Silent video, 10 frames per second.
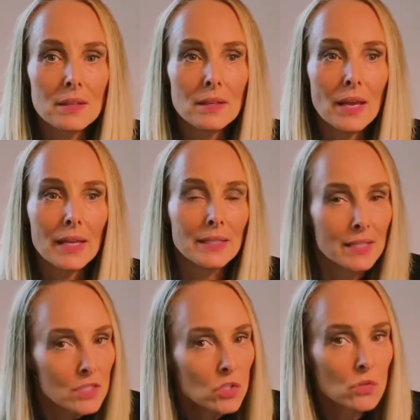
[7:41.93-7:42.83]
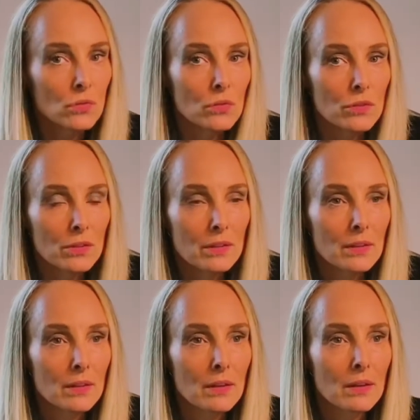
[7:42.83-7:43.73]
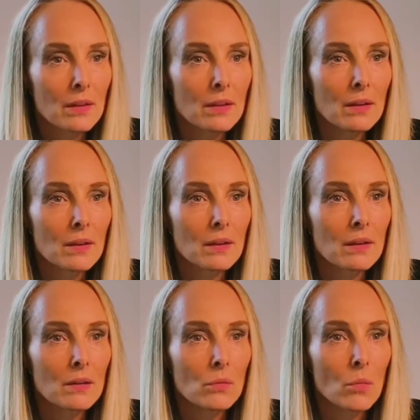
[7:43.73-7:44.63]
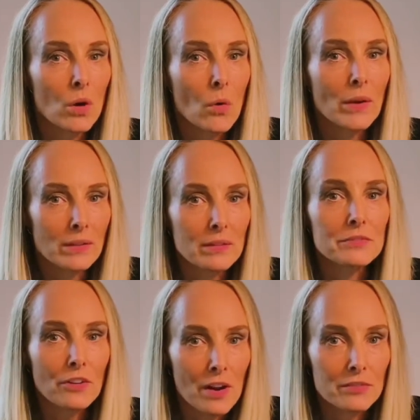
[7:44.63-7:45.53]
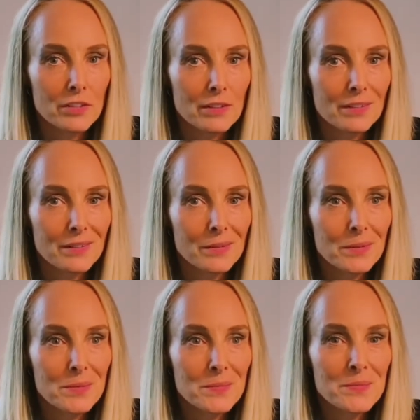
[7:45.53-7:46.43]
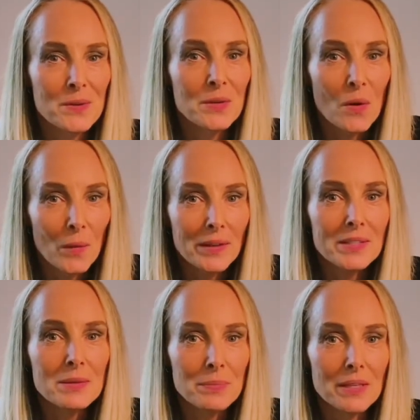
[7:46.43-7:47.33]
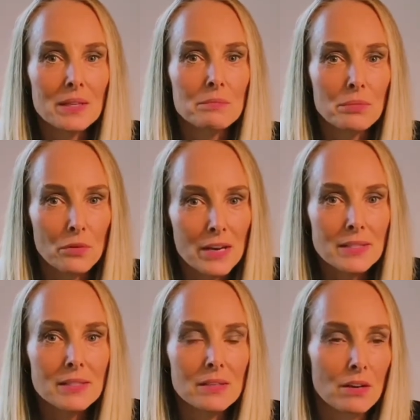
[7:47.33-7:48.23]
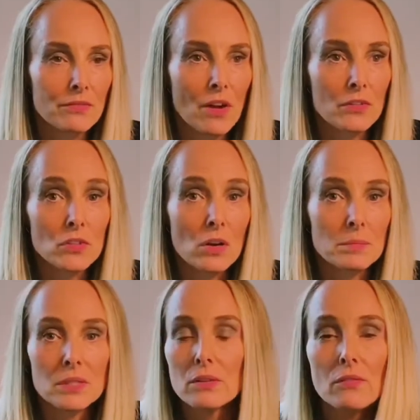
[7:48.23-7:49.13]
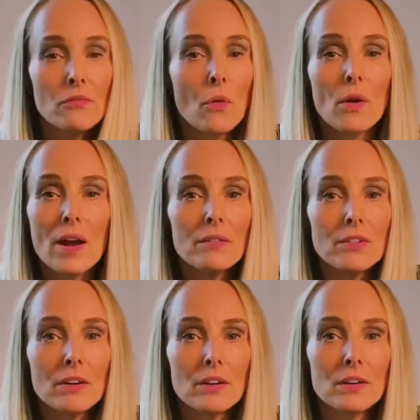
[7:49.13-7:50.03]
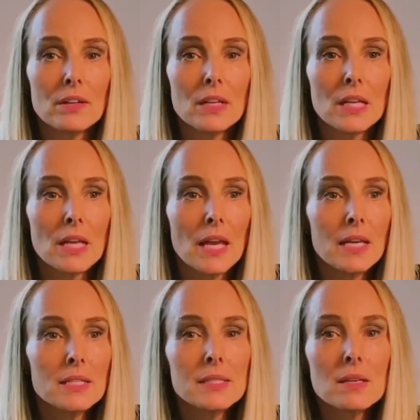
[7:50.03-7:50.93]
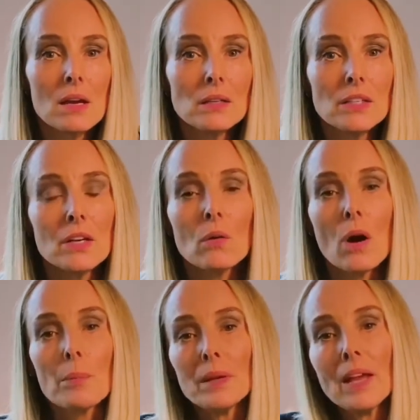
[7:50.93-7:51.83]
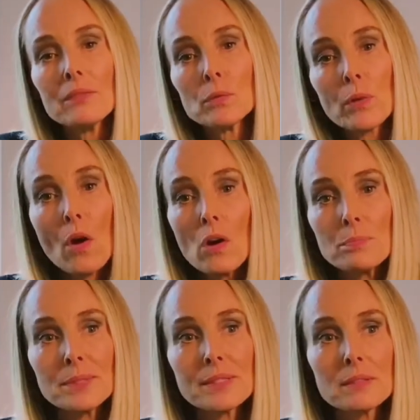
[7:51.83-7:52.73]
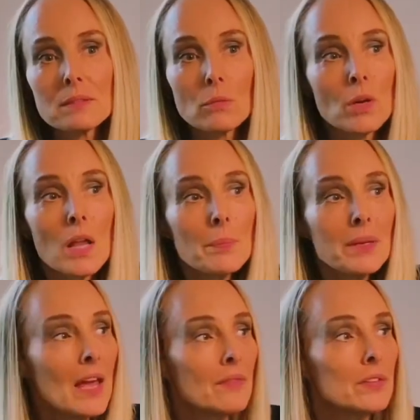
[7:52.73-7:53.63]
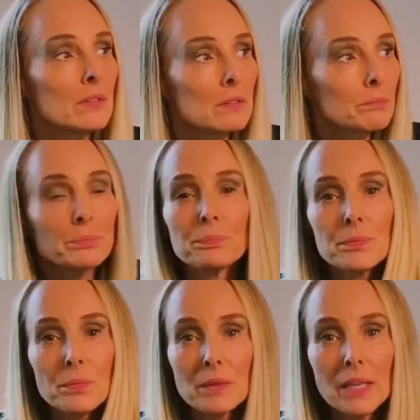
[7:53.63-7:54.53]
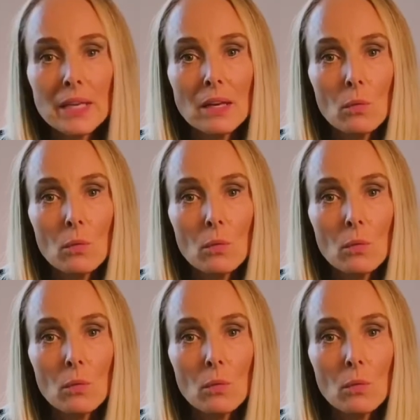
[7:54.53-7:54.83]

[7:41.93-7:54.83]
and in his truth, we're going to live forever. We're going to be embraced in our Father's arms forever. And it's not, up in heaven with harps. We're not up in heaven plucking